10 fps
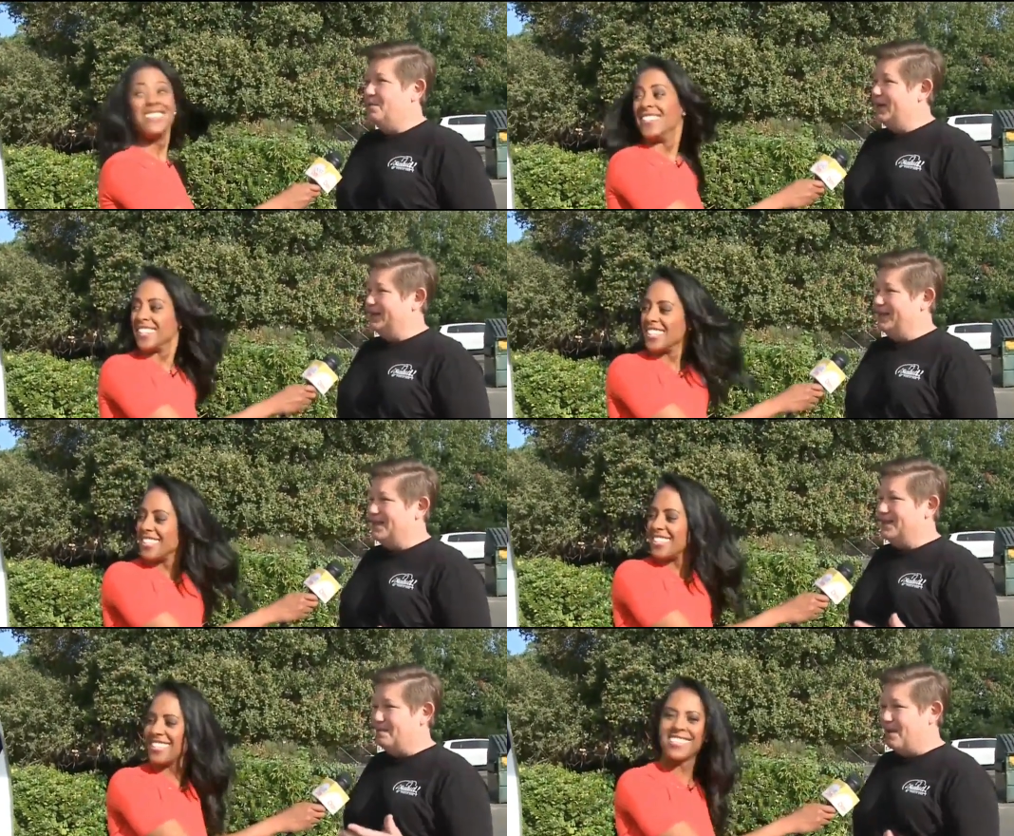Speaker 1: We
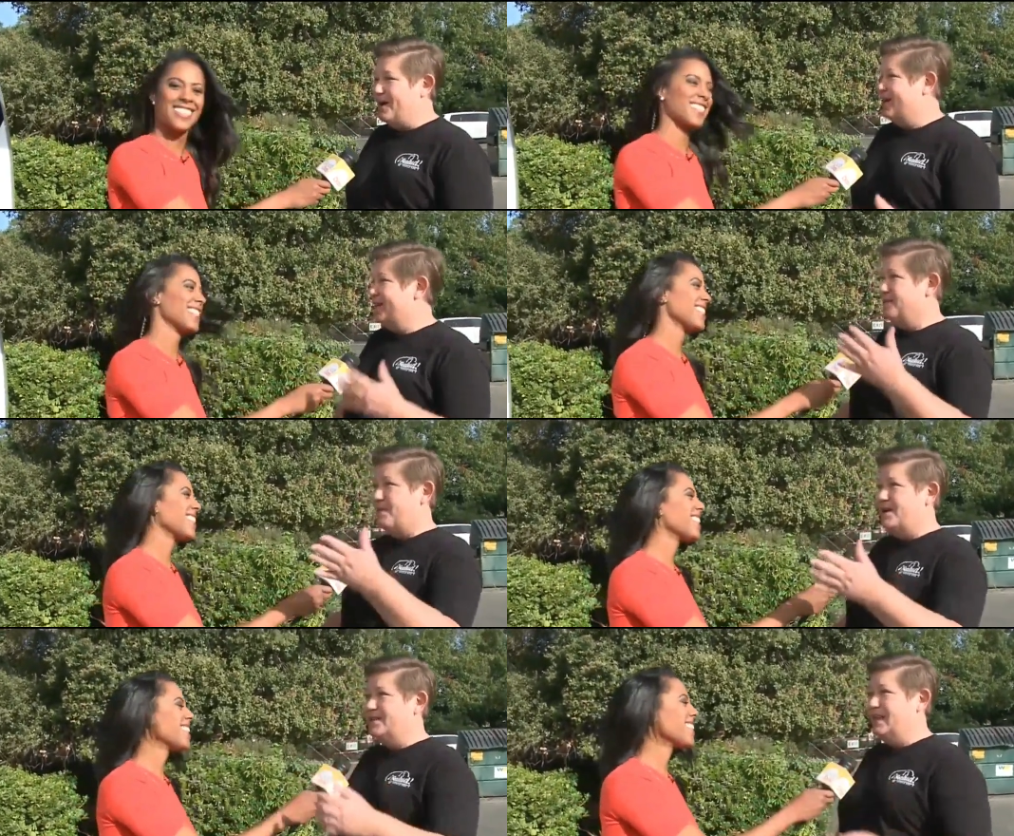bring the bar,
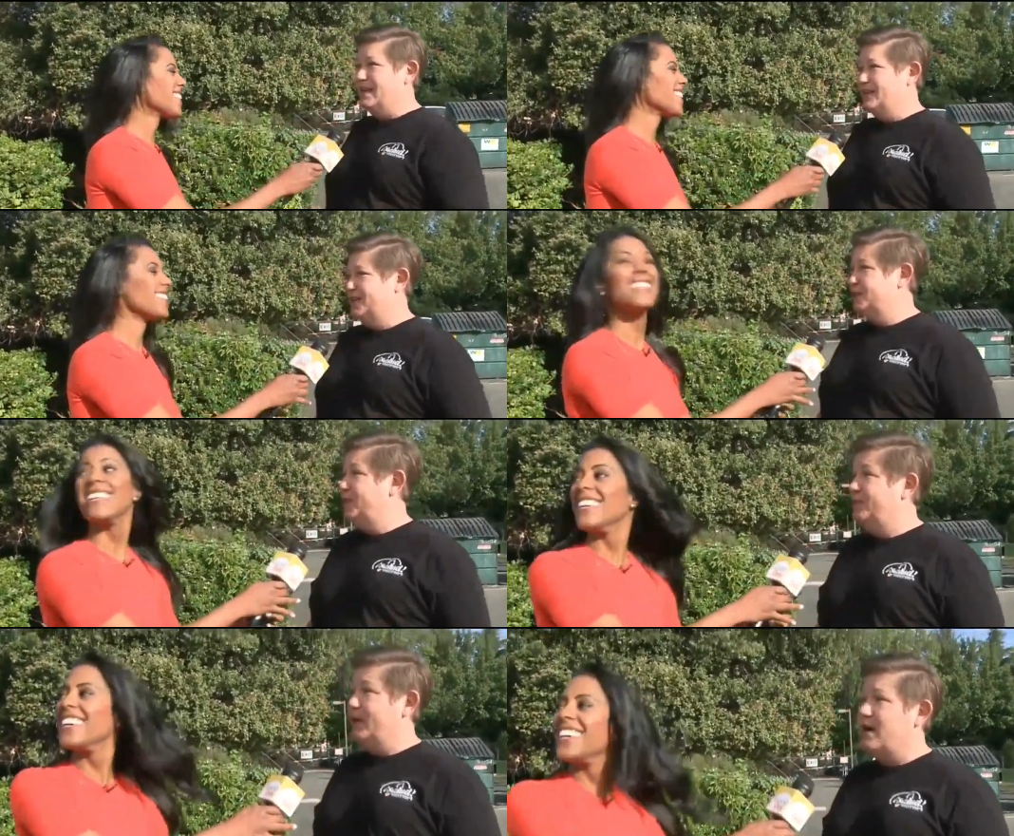the
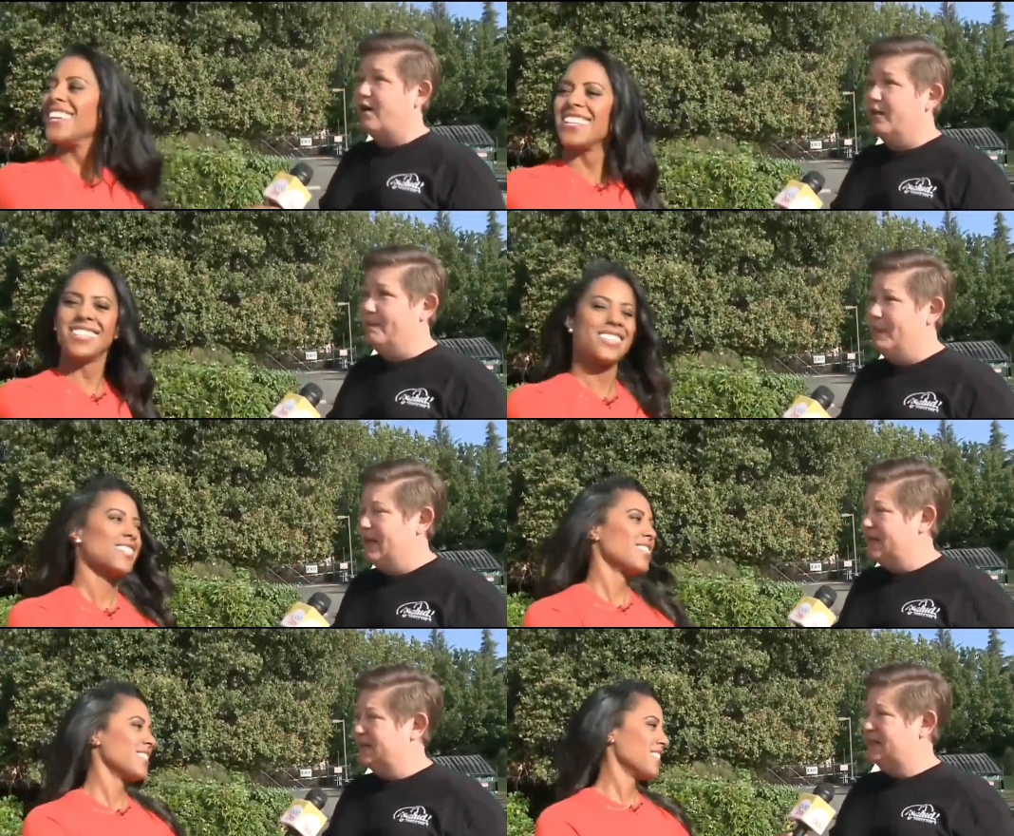bartenders. We bring all the
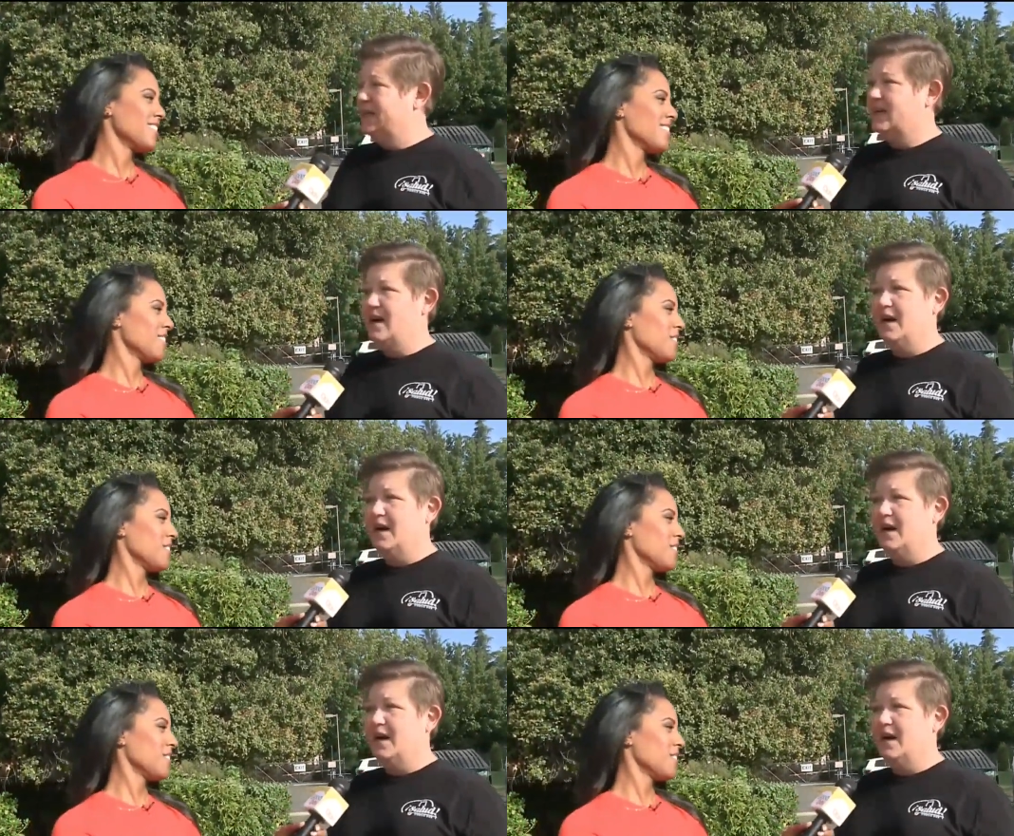mix, the